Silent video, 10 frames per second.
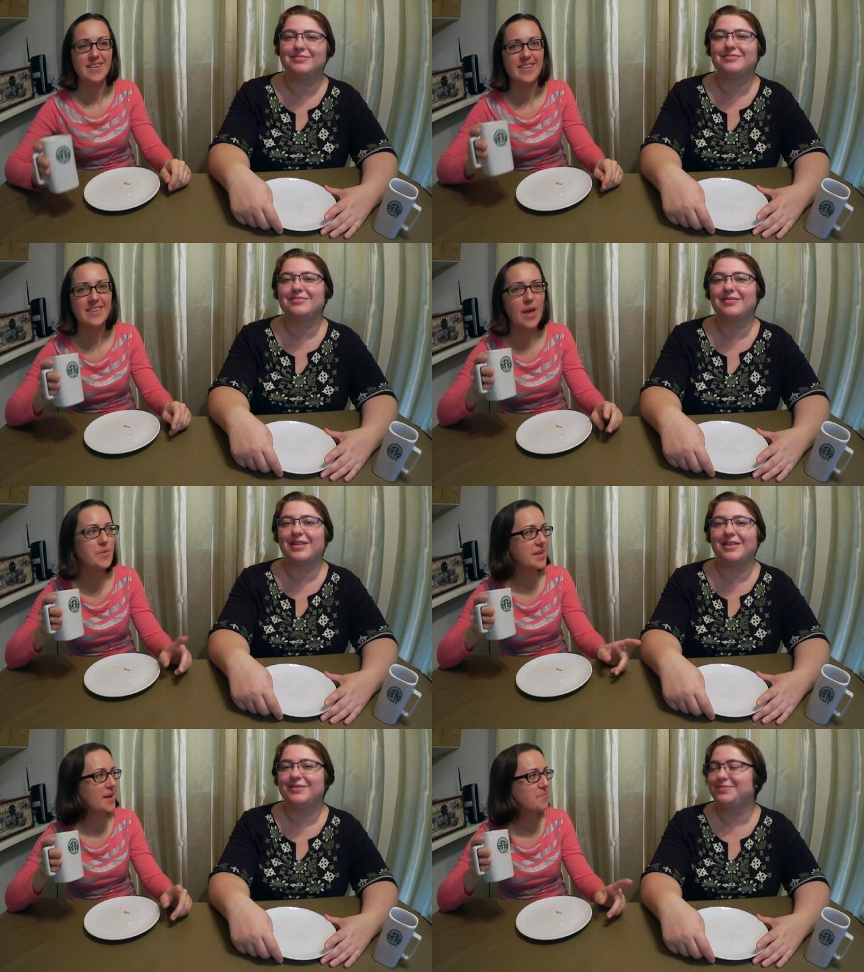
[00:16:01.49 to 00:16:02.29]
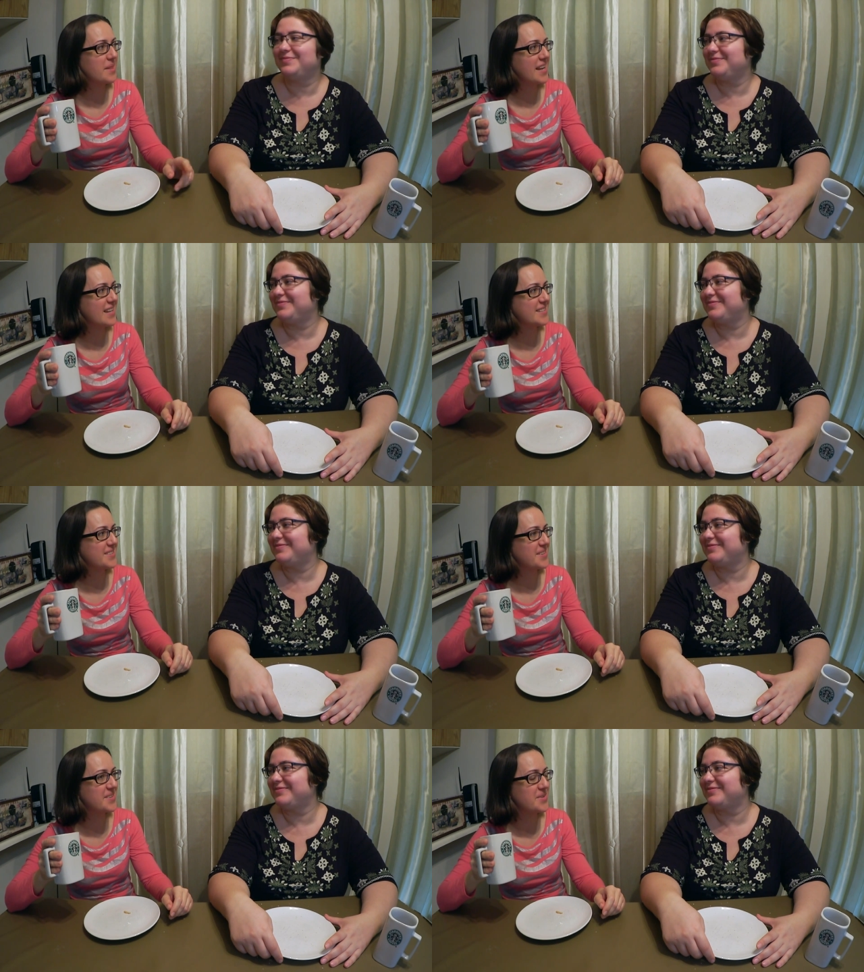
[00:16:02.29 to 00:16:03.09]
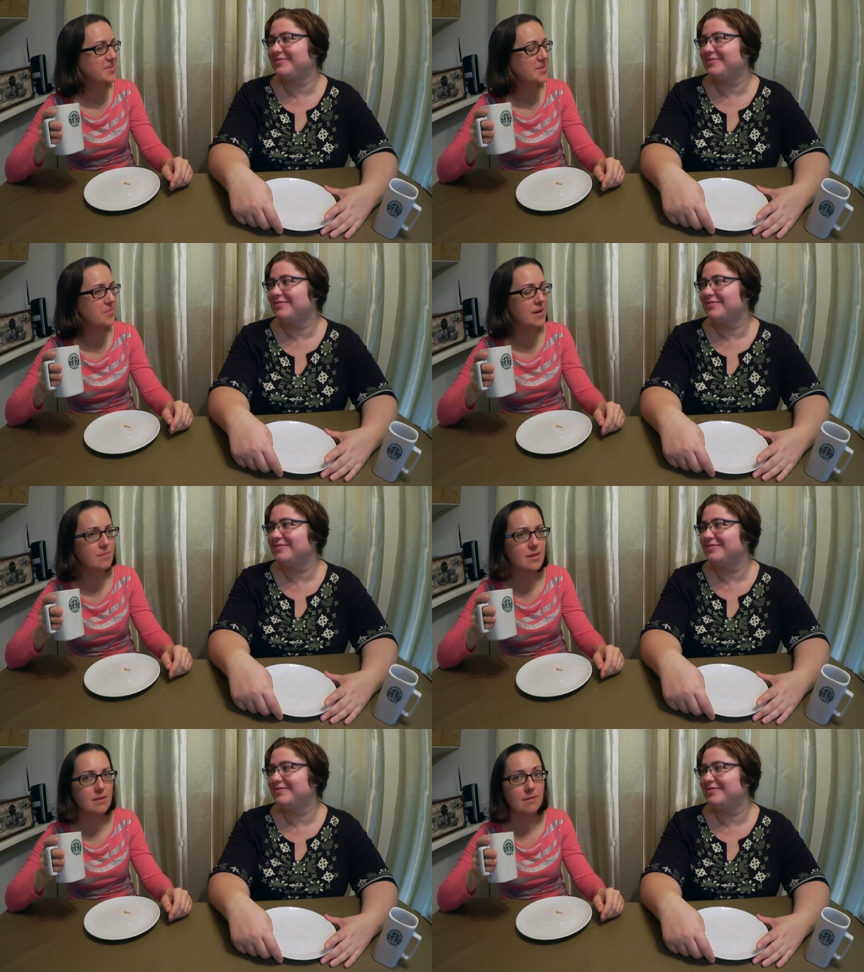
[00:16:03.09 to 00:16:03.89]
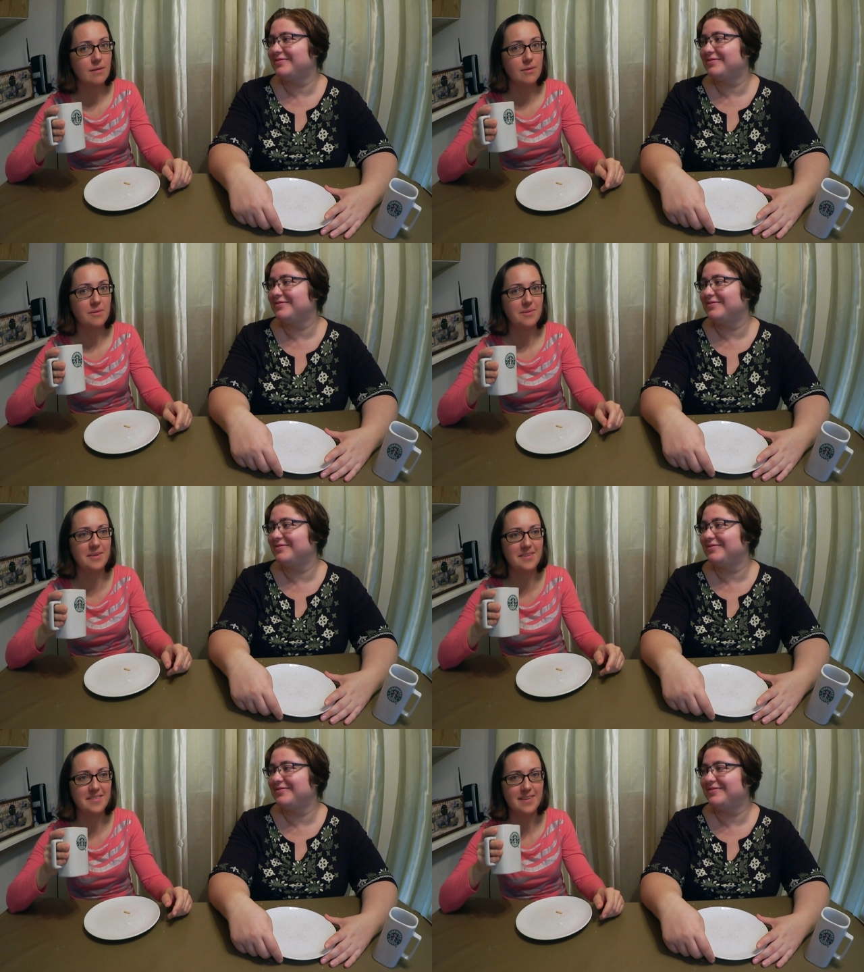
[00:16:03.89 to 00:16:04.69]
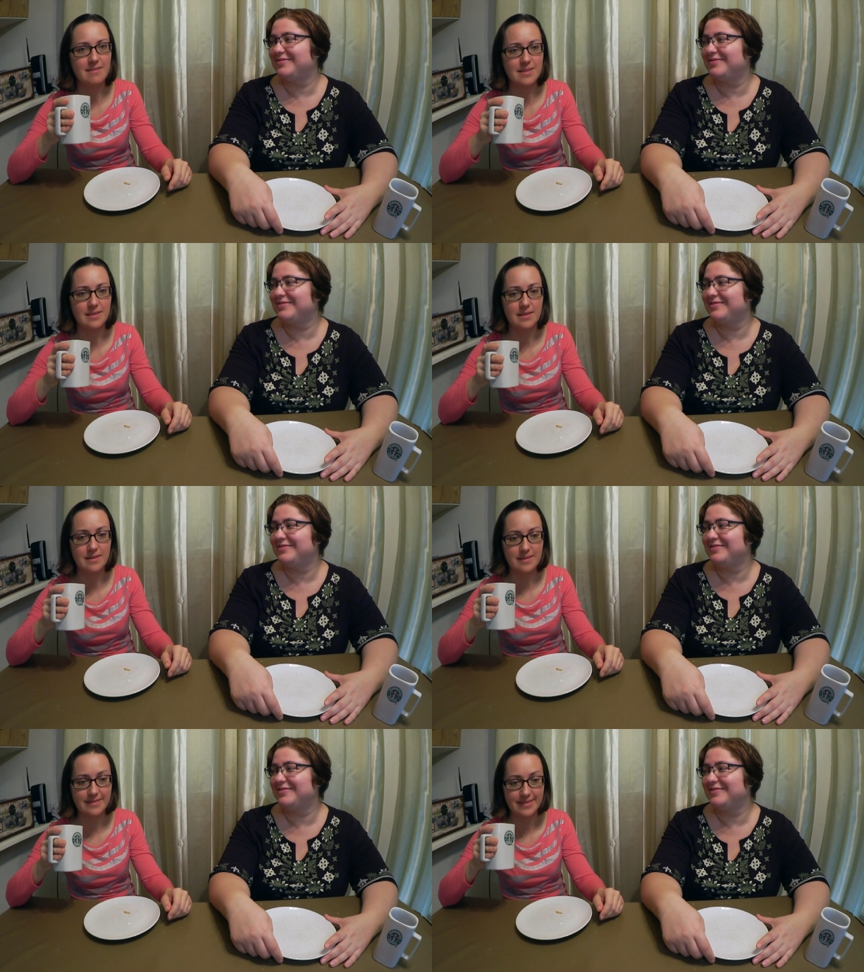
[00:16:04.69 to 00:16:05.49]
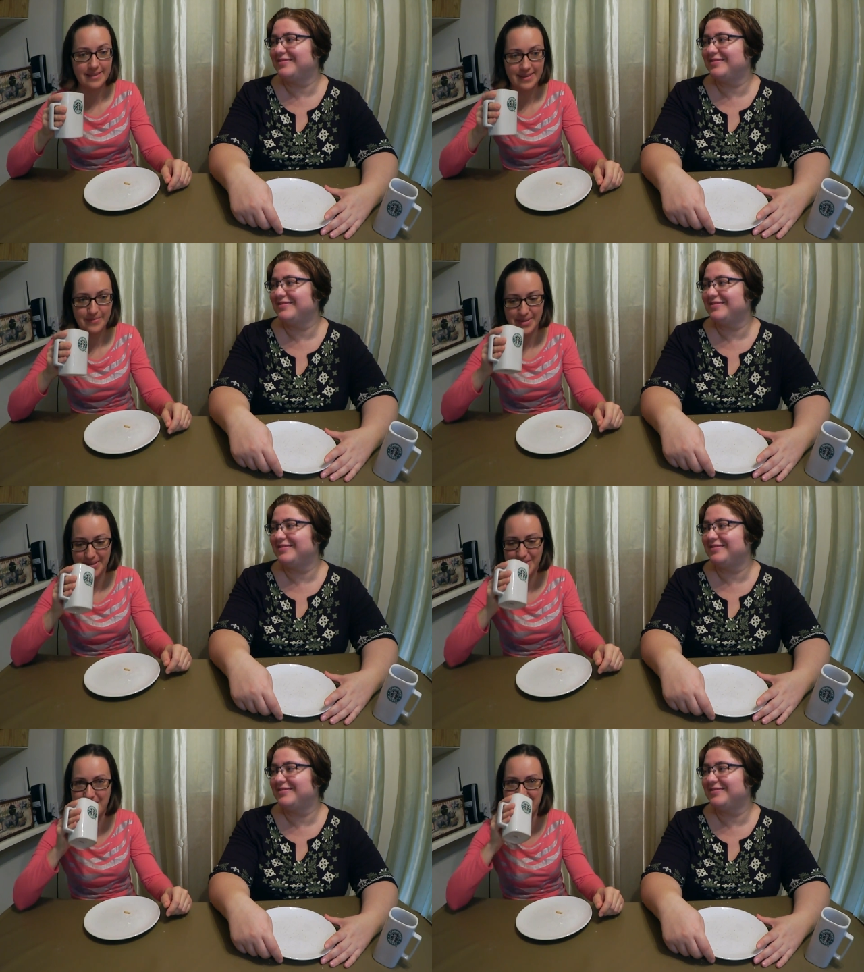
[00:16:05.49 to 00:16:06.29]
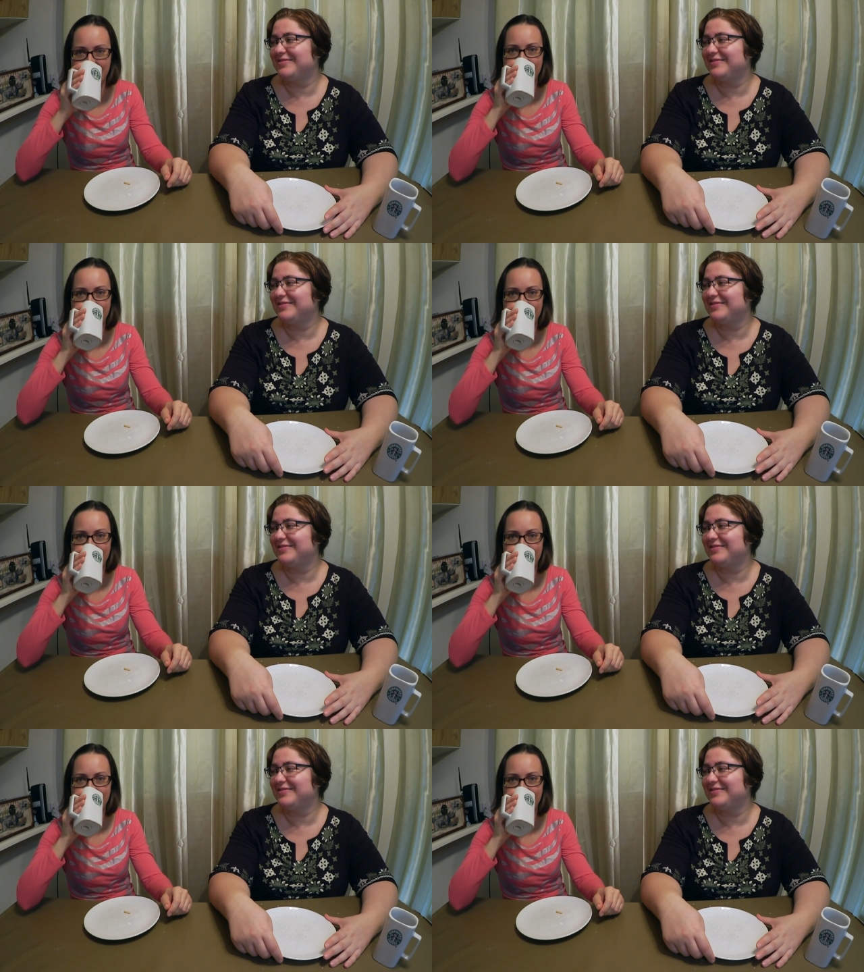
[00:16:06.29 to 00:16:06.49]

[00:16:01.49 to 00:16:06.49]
Speaker 1: It came on a playlist on YouTube, and I was like, oh, that was a long time ago.